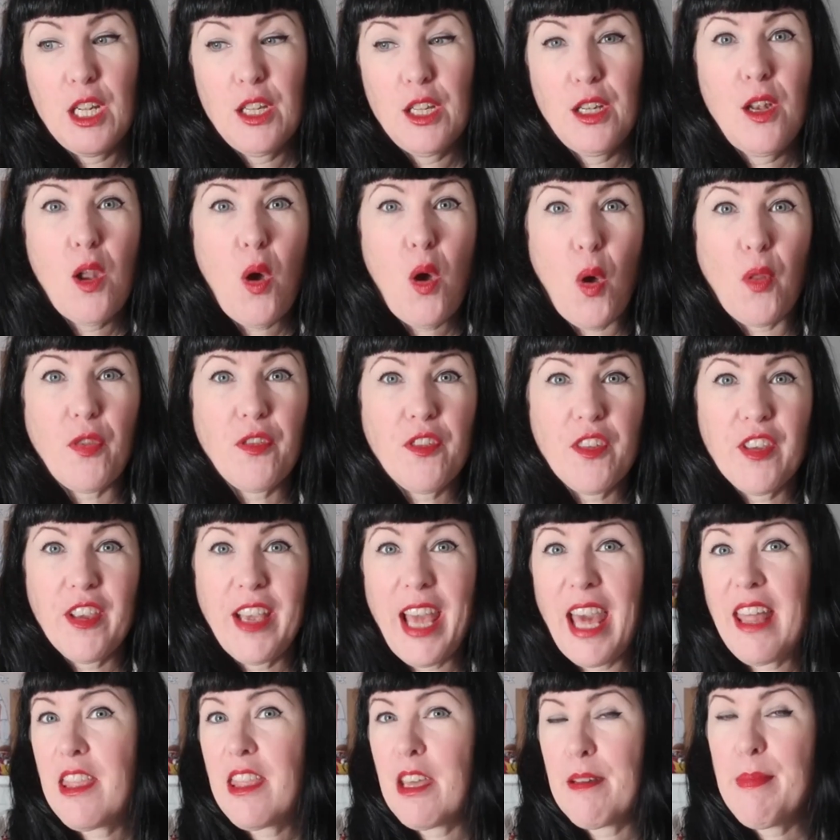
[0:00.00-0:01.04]
lot
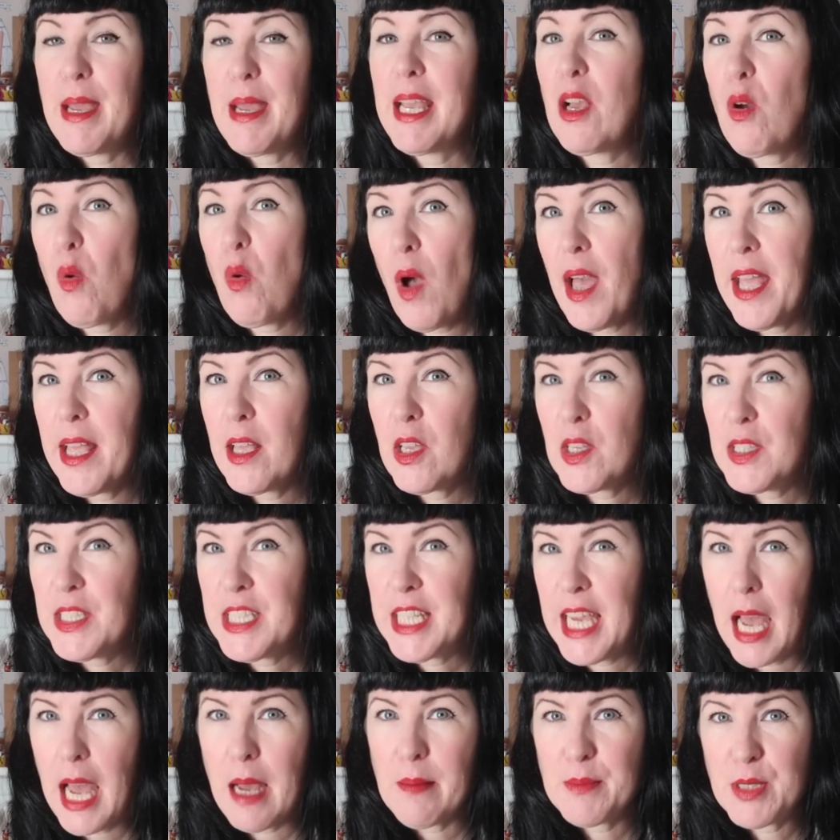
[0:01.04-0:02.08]
together make quite a good
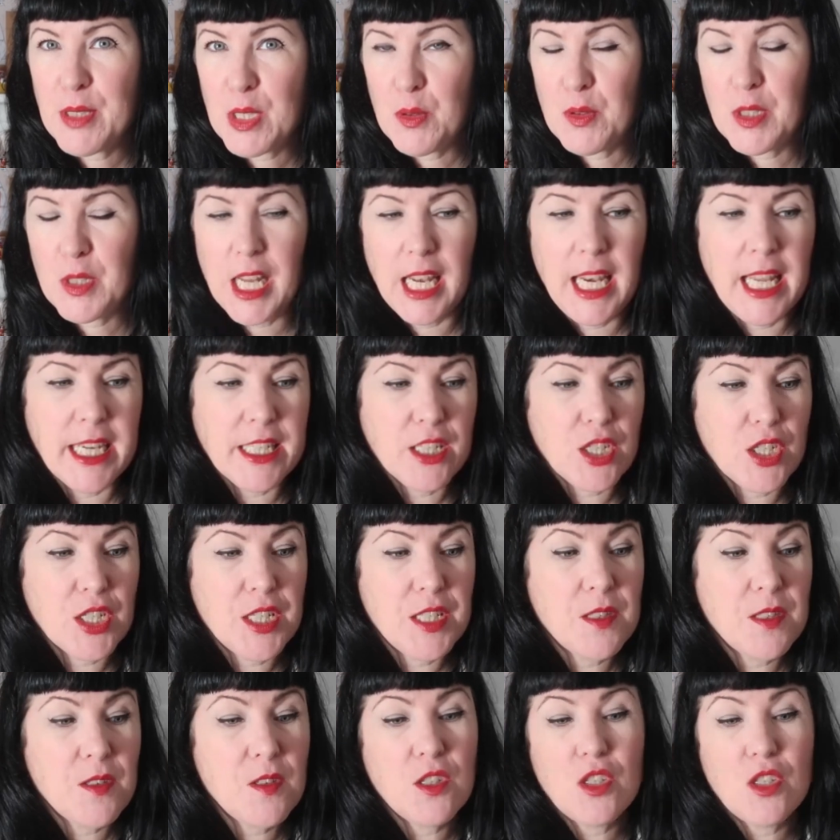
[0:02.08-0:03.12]
capsule
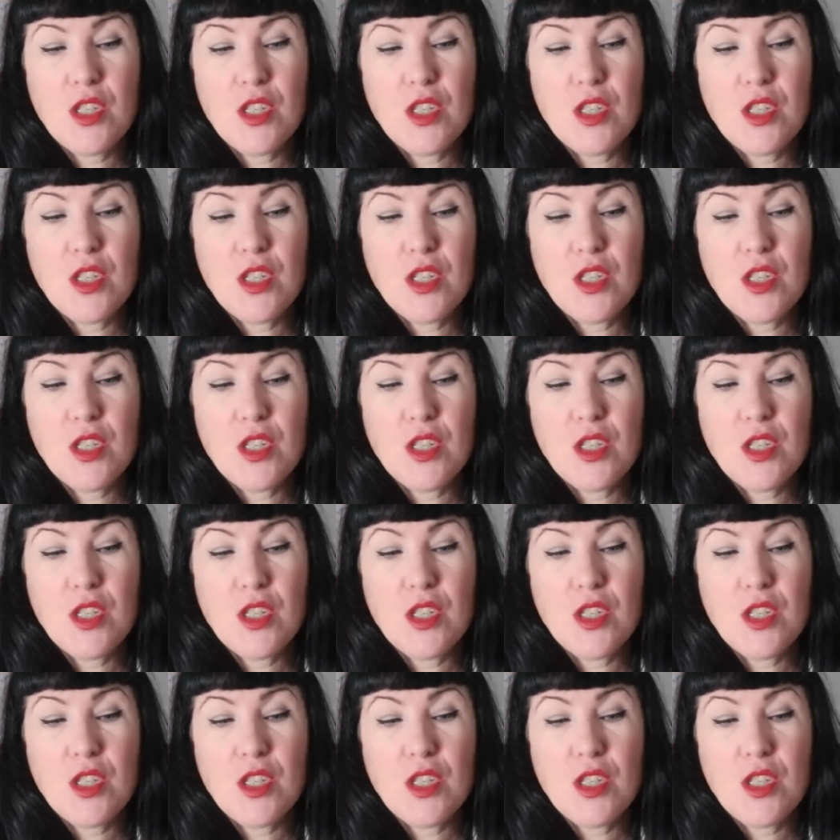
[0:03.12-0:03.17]
collection.